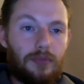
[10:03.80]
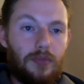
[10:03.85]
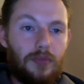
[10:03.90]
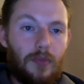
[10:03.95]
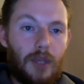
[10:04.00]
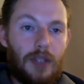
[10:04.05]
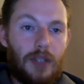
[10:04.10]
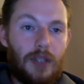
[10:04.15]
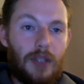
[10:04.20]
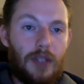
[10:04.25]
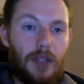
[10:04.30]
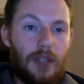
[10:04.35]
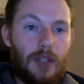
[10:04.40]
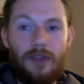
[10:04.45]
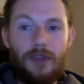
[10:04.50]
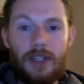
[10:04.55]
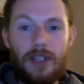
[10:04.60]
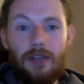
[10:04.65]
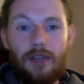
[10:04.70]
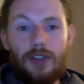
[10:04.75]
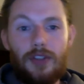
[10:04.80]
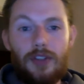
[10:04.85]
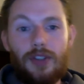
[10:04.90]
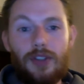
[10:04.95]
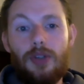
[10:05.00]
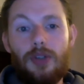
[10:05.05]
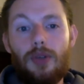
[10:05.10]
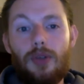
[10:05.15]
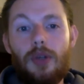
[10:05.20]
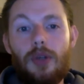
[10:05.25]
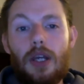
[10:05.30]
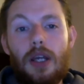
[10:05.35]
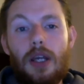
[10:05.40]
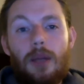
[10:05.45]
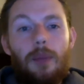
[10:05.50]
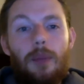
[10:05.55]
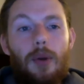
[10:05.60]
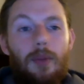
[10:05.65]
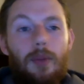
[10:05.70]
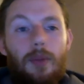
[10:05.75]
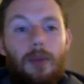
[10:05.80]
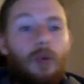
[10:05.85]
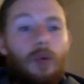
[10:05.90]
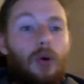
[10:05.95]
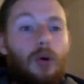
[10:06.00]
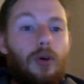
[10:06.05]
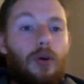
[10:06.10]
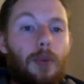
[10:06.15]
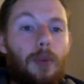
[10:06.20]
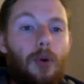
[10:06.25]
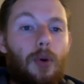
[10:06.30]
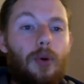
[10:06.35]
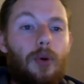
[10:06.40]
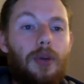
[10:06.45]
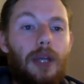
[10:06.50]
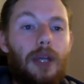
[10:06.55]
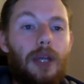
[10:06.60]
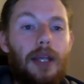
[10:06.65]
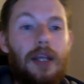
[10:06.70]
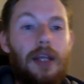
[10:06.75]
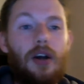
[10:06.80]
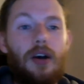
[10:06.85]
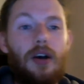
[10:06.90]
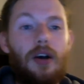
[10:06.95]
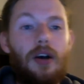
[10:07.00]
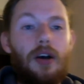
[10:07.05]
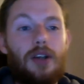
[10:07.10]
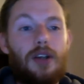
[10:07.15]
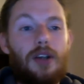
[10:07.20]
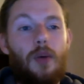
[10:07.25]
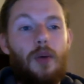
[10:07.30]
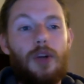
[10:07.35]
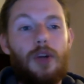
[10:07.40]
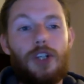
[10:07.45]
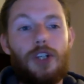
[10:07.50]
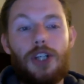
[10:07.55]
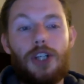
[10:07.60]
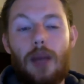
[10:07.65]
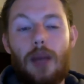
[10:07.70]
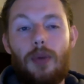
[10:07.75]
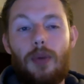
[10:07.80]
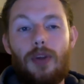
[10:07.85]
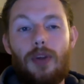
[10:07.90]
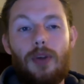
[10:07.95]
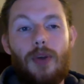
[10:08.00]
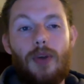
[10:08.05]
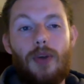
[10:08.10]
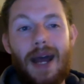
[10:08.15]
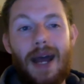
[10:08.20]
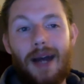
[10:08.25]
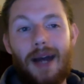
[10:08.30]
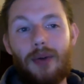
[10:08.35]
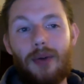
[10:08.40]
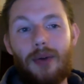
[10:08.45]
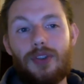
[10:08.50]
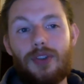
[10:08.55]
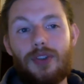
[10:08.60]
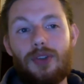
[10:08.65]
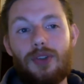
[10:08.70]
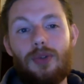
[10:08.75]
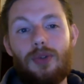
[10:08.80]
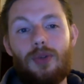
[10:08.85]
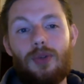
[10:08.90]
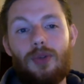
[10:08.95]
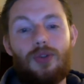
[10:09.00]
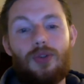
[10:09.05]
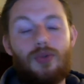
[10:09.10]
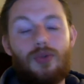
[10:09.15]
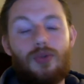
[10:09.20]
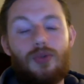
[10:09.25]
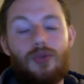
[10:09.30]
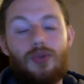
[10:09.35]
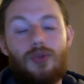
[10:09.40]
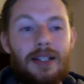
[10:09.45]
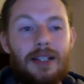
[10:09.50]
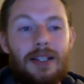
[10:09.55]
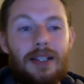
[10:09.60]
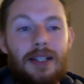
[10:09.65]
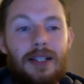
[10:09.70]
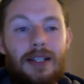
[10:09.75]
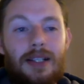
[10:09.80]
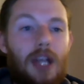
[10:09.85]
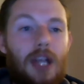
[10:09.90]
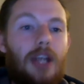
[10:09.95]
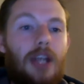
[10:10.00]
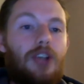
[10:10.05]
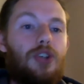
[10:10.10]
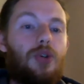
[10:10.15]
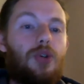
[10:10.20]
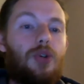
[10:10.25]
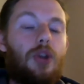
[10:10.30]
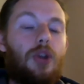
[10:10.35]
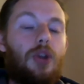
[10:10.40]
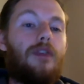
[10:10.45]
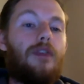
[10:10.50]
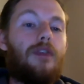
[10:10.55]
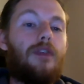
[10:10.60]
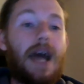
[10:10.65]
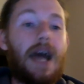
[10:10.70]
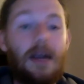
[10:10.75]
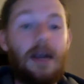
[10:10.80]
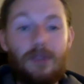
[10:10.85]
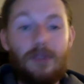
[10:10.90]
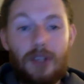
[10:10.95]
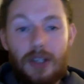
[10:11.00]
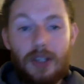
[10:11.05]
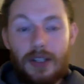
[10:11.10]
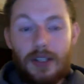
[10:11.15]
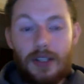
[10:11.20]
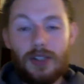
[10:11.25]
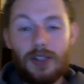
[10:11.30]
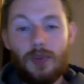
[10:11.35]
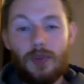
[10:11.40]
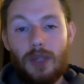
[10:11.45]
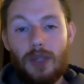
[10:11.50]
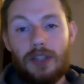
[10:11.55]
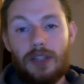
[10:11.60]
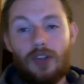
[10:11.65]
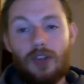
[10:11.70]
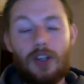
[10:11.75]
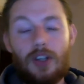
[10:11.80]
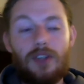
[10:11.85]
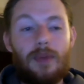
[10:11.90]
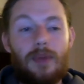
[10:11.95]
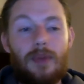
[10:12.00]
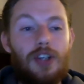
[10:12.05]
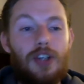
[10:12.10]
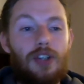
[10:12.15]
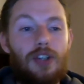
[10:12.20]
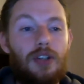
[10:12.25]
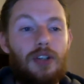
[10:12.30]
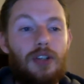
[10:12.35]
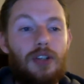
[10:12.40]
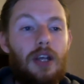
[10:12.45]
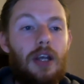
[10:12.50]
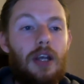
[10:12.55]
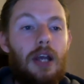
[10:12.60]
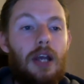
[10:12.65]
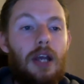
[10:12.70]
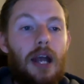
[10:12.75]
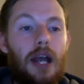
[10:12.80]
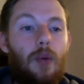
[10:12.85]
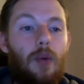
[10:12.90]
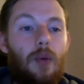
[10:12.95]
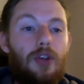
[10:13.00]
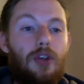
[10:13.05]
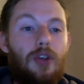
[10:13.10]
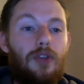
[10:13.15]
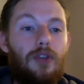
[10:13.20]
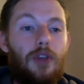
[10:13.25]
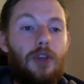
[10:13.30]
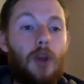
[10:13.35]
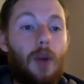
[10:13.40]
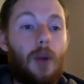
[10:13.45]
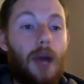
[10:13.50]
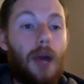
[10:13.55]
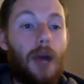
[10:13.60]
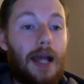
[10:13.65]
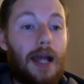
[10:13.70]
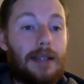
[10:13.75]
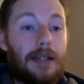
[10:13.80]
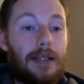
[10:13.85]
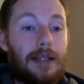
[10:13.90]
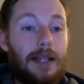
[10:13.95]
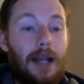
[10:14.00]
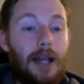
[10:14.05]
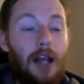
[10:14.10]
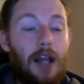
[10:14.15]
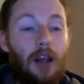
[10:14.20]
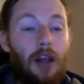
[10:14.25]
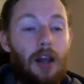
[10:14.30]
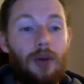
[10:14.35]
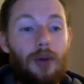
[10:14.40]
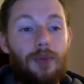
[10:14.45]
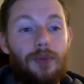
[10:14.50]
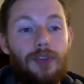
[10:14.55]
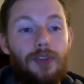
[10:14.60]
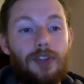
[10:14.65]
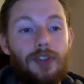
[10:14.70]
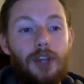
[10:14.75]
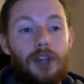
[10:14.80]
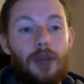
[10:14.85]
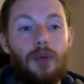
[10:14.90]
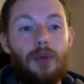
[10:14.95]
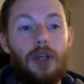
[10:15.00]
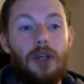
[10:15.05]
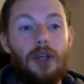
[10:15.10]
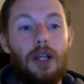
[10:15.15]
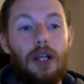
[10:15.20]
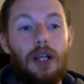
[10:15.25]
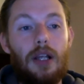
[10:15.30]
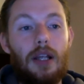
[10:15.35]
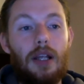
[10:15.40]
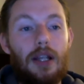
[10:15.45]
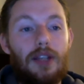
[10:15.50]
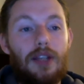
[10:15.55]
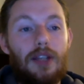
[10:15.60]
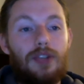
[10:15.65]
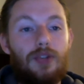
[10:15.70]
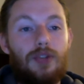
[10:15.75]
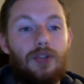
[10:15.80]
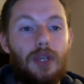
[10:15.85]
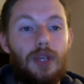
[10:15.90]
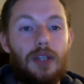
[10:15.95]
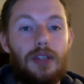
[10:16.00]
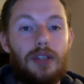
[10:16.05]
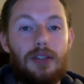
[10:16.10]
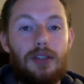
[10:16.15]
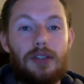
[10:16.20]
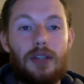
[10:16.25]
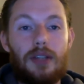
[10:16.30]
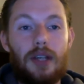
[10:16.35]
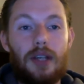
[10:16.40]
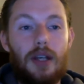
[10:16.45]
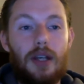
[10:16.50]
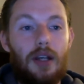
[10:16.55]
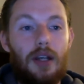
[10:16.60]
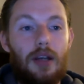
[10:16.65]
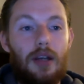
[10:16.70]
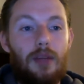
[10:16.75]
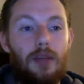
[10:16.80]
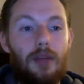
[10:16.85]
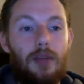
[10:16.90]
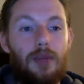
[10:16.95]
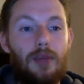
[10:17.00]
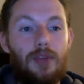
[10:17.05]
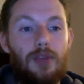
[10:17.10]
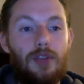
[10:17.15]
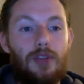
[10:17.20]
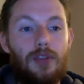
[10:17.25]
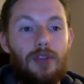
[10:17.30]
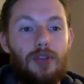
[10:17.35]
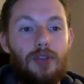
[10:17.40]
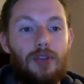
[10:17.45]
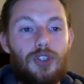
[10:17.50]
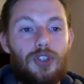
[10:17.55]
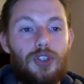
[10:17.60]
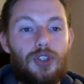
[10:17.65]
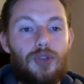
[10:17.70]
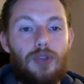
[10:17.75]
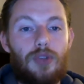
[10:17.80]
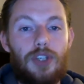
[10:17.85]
is to over deliver to you. But more importantly, guys, I want to share with you how to drastically change your life after the 6-week transformation and when you go at it alone. So let's do this. I'm just going to do a screen